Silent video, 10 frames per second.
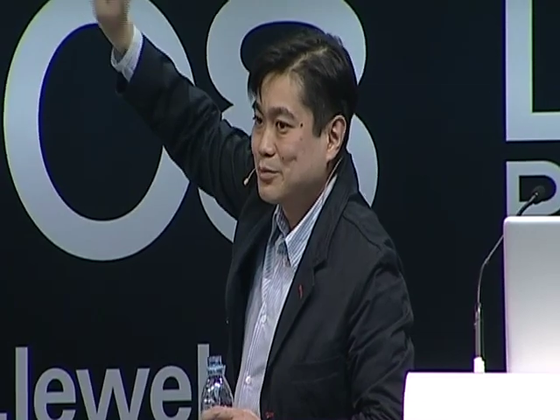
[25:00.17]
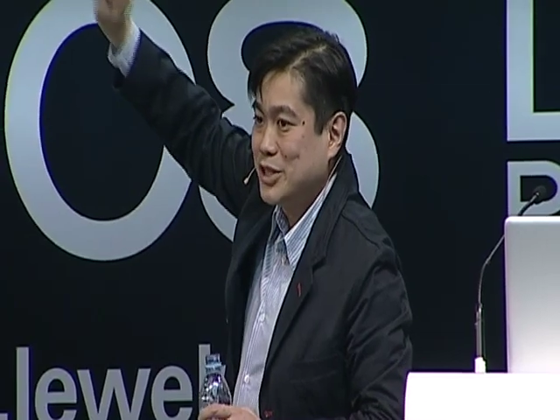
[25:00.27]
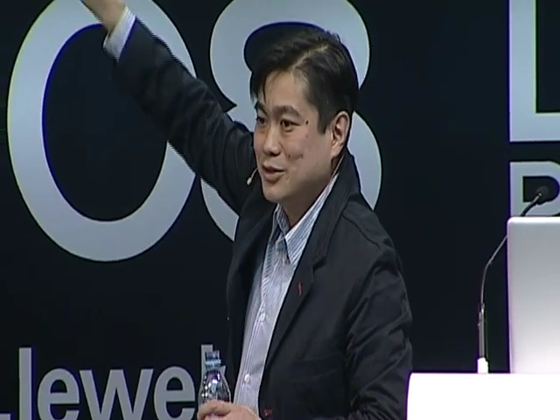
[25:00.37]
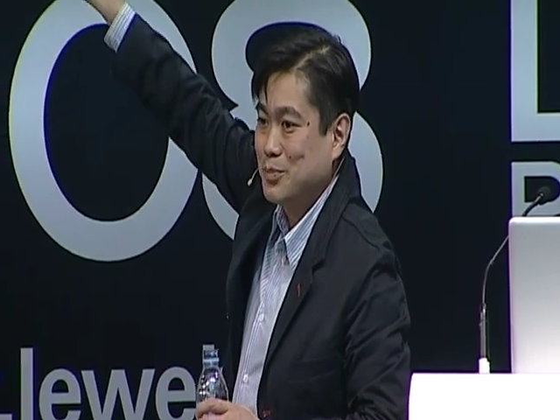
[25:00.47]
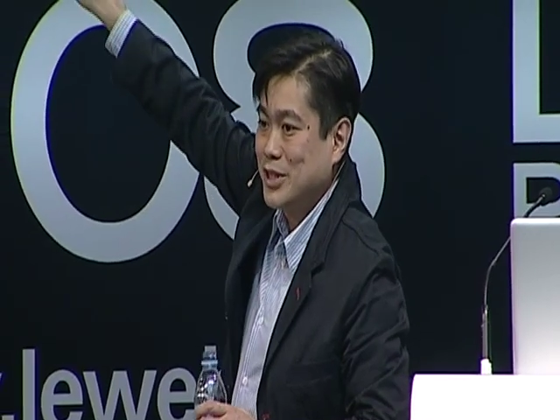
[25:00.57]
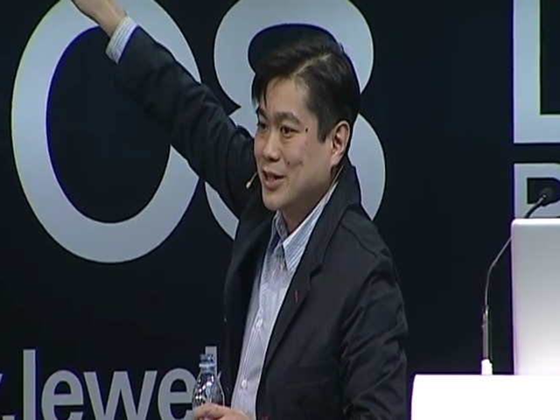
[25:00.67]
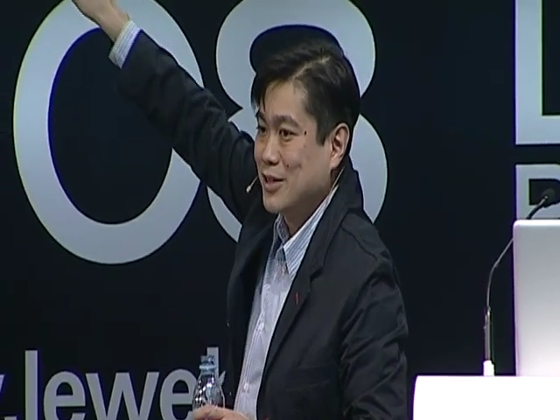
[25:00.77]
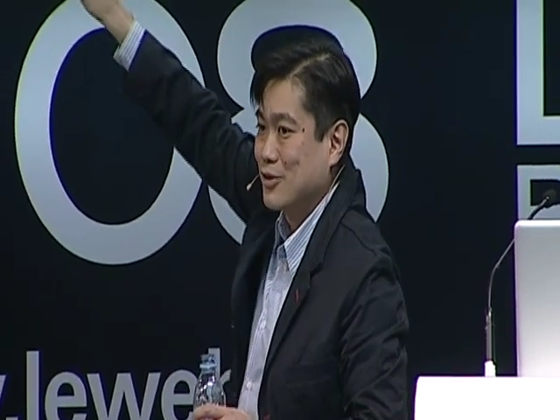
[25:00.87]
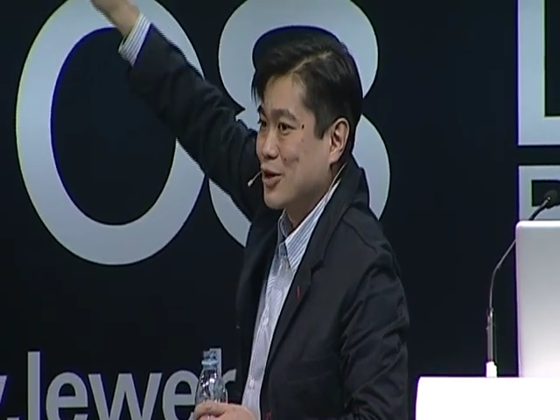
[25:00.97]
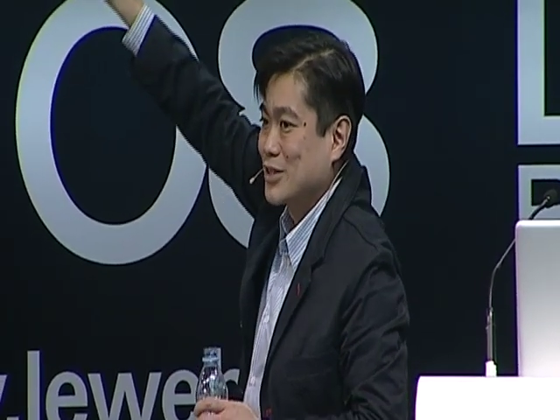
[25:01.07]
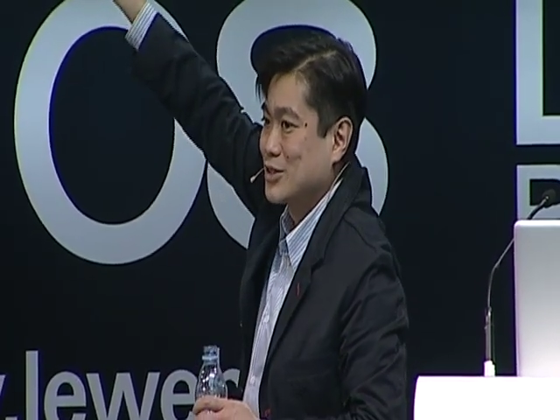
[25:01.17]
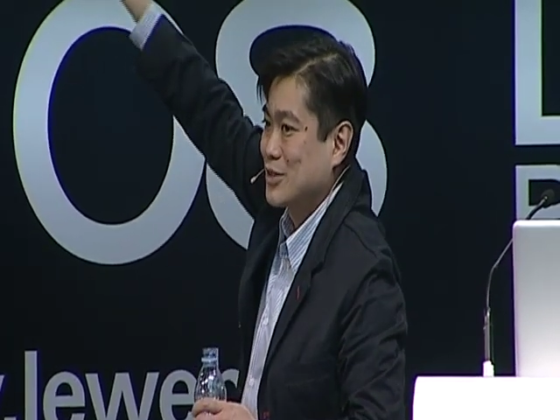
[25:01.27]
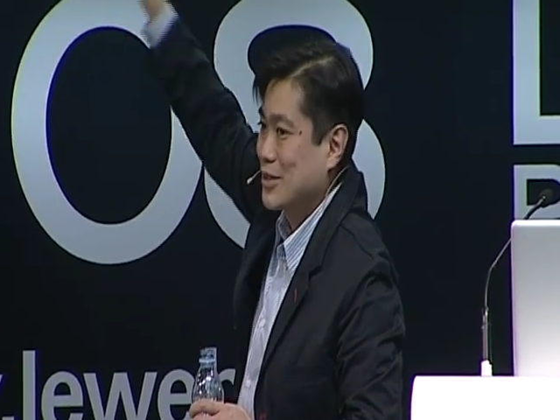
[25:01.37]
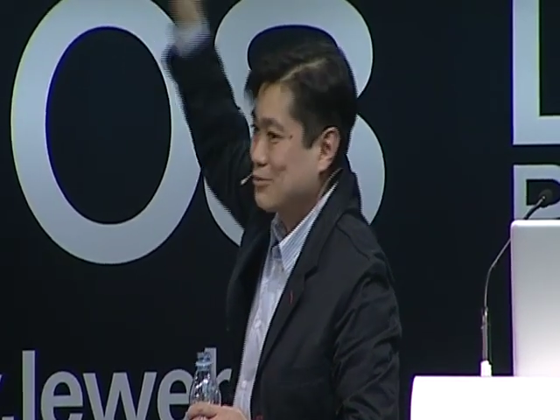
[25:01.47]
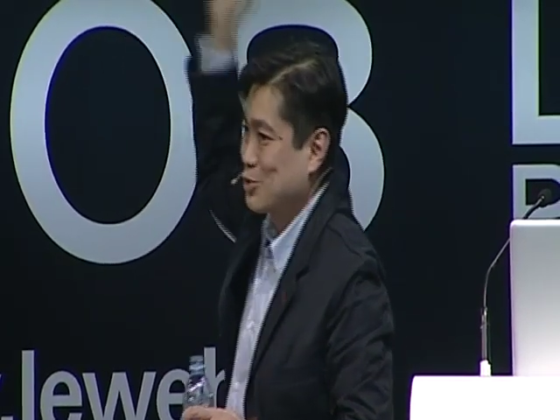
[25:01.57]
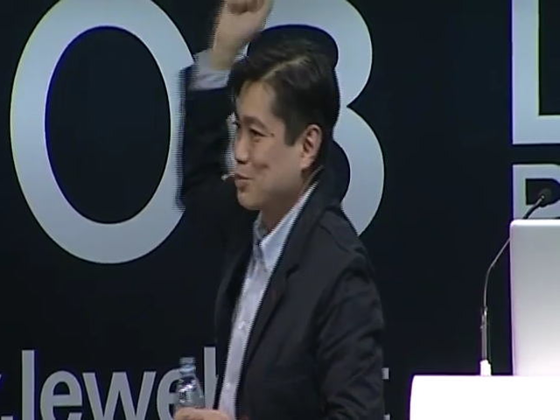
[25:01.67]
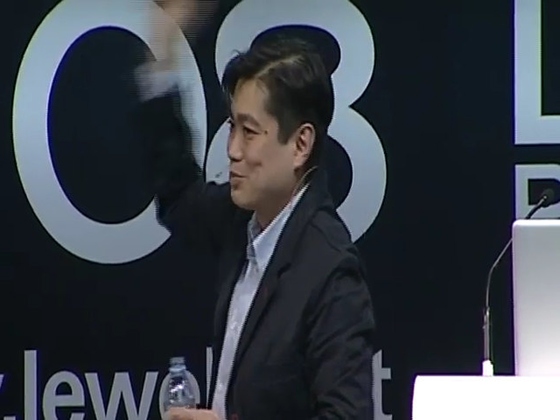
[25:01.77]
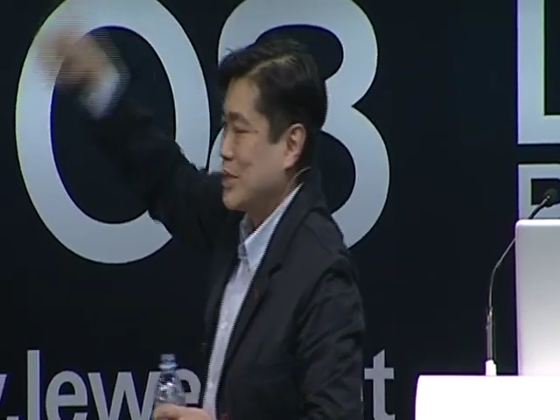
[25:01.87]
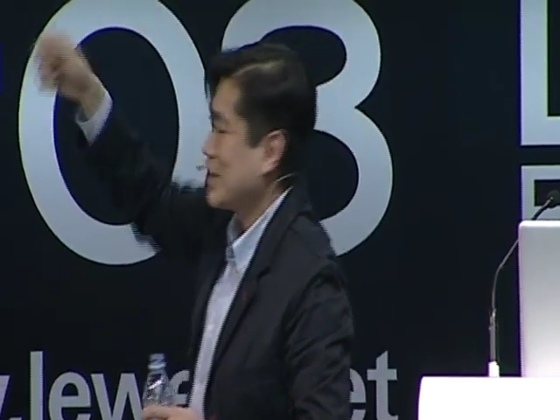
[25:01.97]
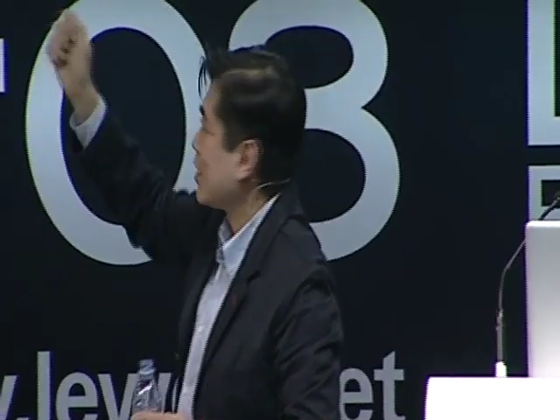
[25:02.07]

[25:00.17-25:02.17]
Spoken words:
P2P on Grokster. They were beating it